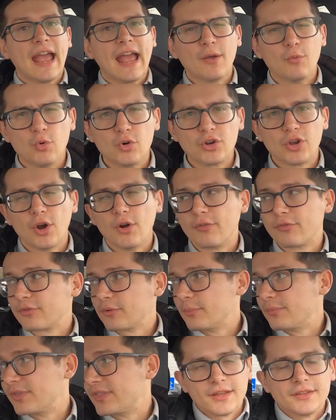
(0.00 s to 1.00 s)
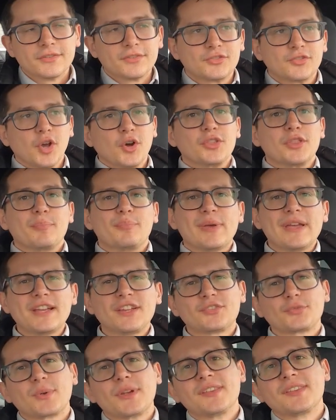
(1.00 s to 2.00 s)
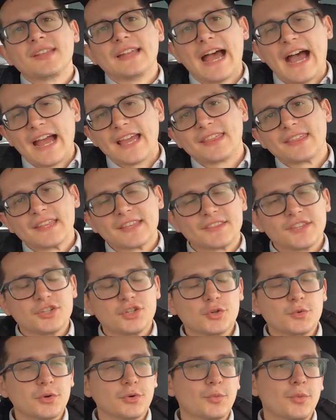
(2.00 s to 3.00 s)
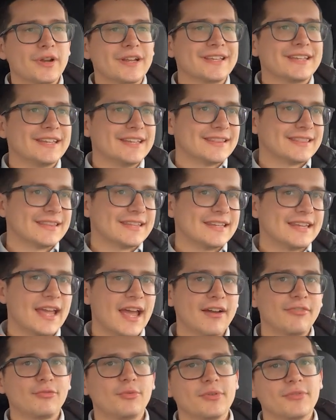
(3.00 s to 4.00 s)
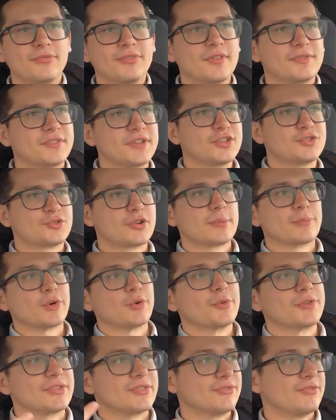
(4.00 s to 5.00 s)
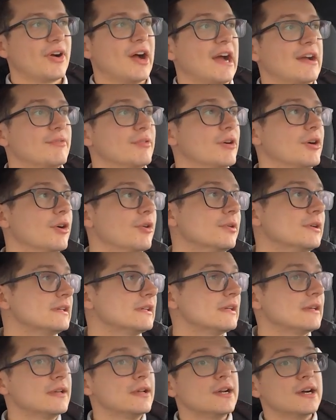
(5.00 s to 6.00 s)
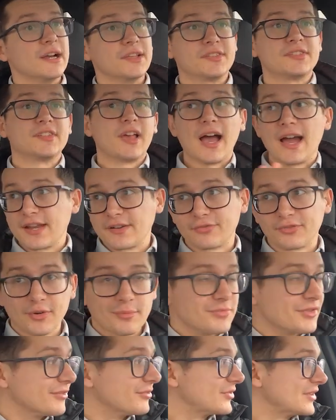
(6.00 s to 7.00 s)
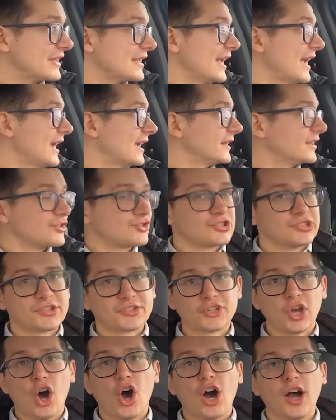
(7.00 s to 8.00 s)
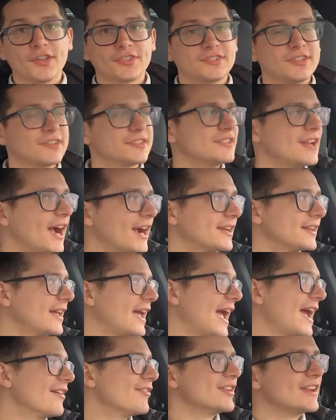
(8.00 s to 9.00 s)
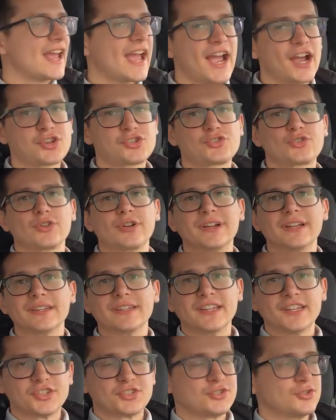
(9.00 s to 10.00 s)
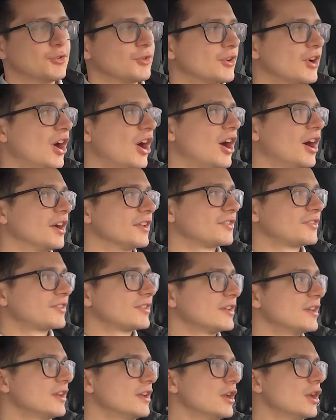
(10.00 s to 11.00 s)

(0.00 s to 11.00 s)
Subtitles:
and we'll go from there. So the biggest reason I think that you would want to get the F-150 Tremor with the 5.0, aside from the V8, is just cost. It's not going to have an extra additional cost